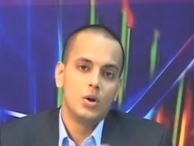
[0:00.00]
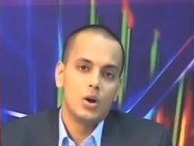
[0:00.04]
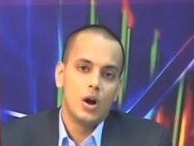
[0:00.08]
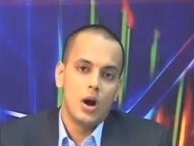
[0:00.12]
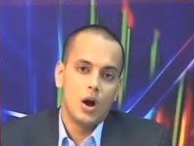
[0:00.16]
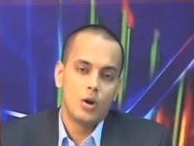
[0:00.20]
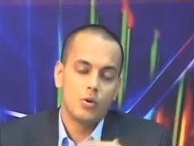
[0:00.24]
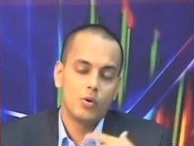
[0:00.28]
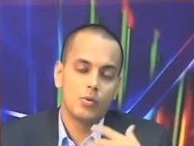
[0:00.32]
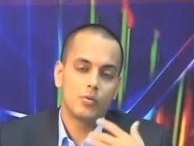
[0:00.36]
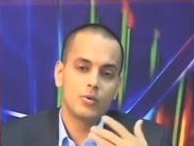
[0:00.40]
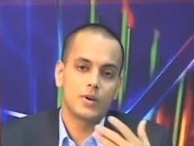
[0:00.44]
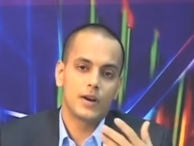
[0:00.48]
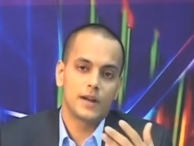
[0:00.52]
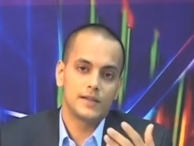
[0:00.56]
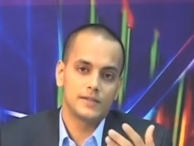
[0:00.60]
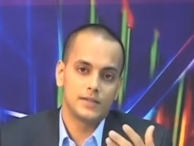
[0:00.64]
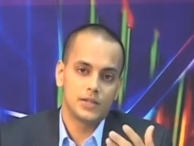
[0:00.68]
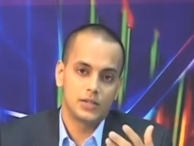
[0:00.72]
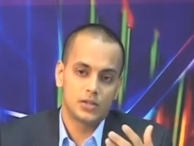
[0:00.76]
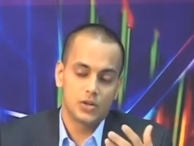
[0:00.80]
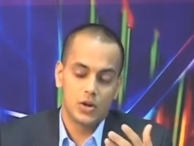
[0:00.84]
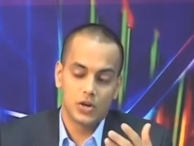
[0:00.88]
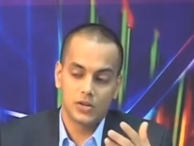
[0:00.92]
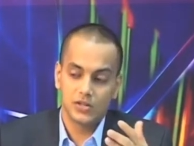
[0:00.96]
However, as
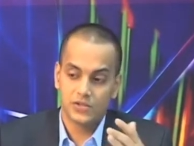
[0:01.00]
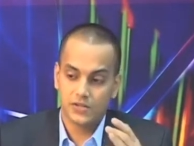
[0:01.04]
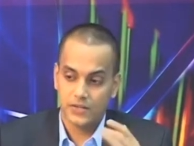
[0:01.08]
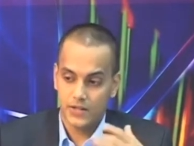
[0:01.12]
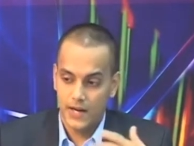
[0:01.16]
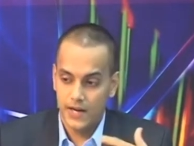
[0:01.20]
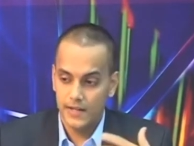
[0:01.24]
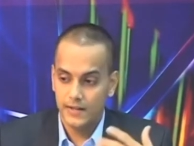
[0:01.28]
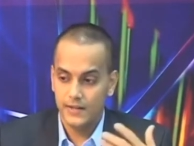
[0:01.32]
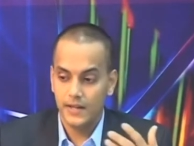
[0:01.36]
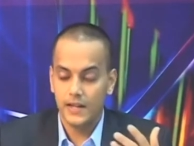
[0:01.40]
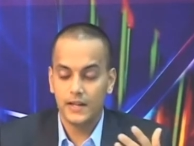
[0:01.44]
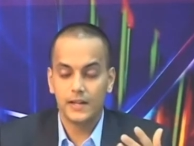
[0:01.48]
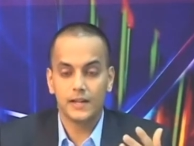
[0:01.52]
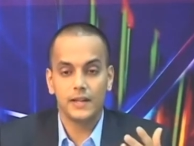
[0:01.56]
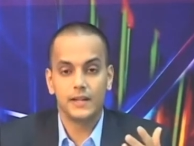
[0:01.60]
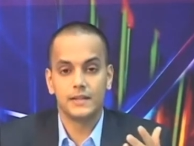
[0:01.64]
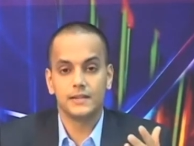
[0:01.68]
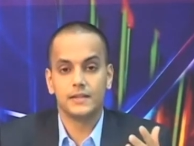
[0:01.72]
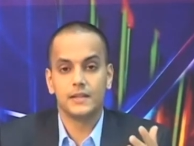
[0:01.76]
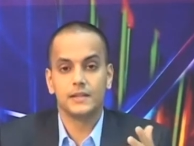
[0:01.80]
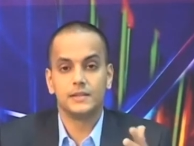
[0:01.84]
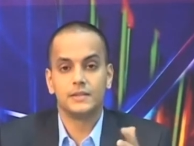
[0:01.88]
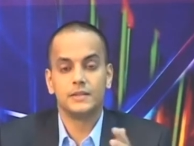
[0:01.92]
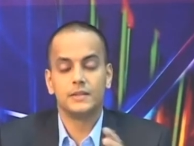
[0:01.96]
the shock strength
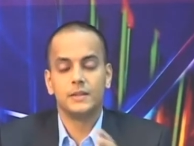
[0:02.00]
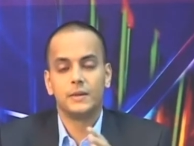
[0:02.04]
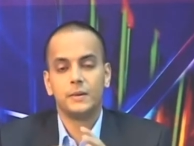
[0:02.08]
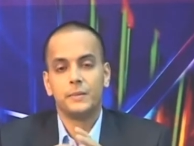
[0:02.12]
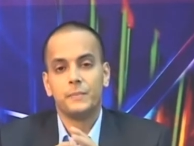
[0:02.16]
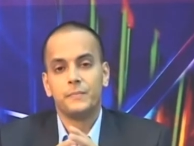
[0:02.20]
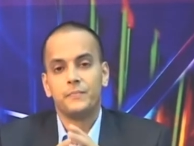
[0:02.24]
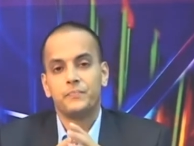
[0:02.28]
increases,